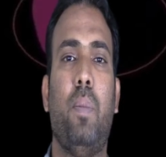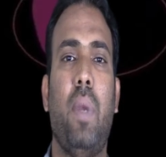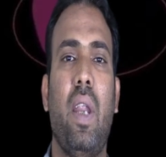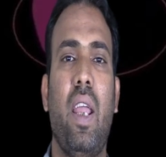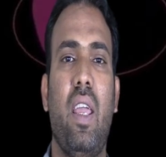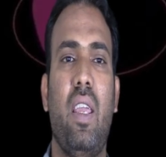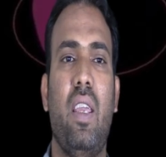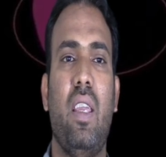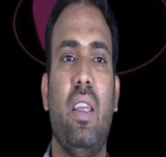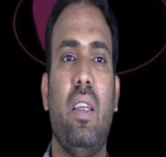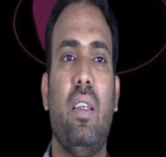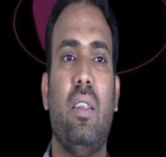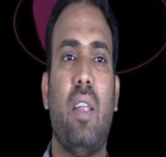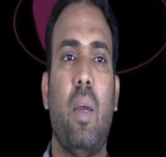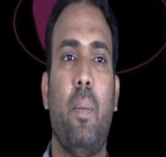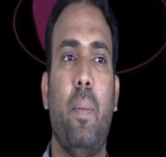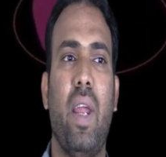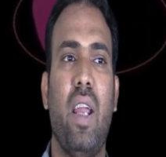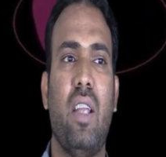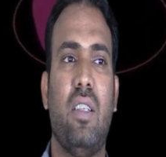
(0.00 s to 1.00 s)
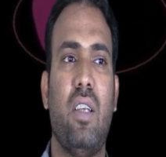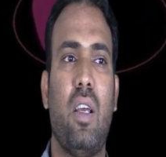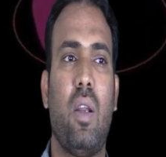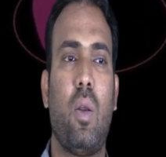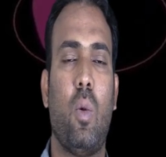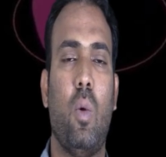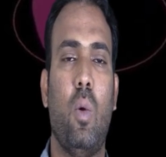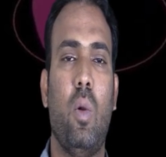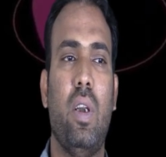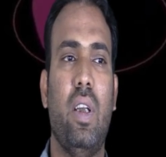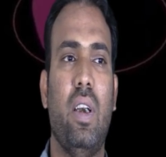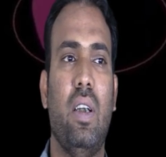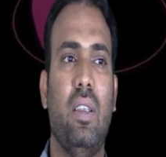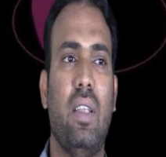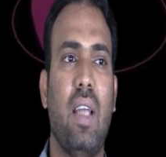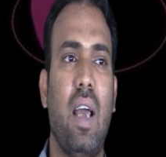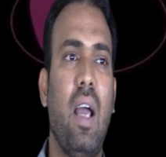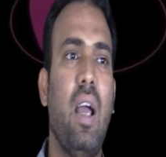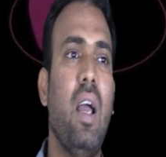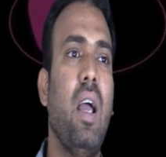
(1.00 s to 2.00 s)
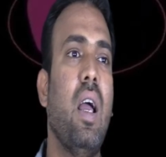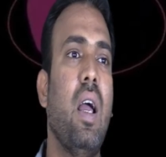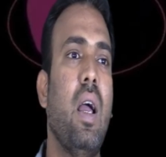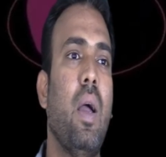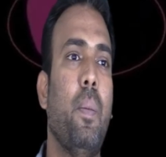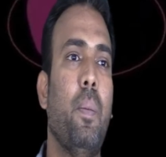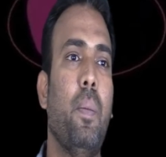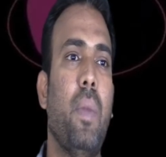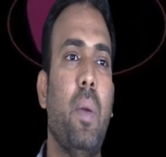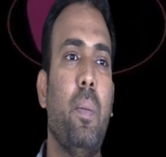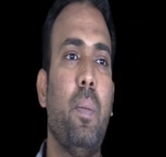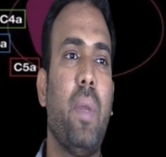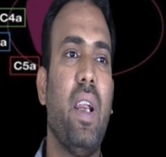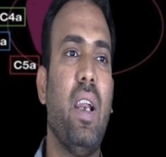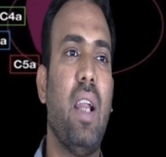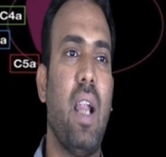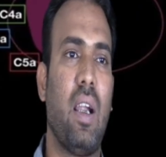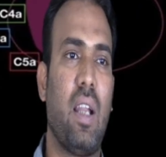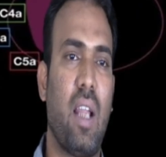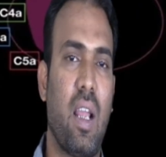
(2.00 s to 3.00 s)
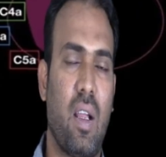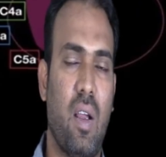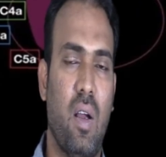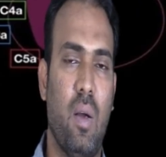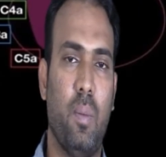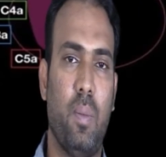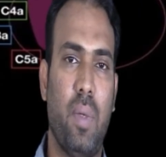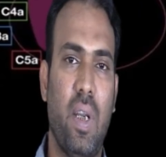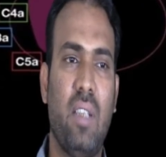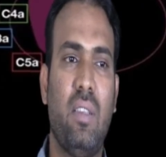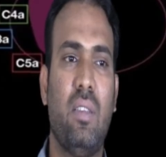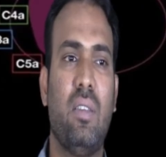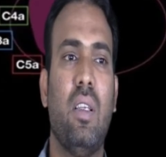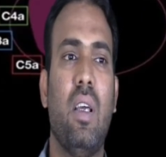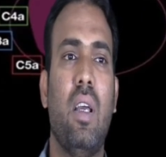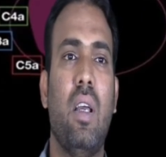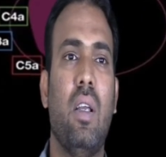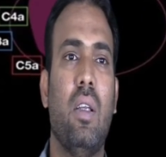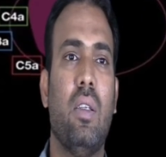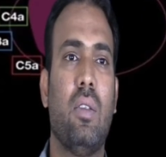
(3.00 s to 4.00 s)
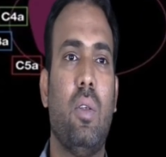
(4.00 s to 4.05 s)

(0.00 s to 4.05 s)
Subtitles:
playing the major role in the membrane attack complex.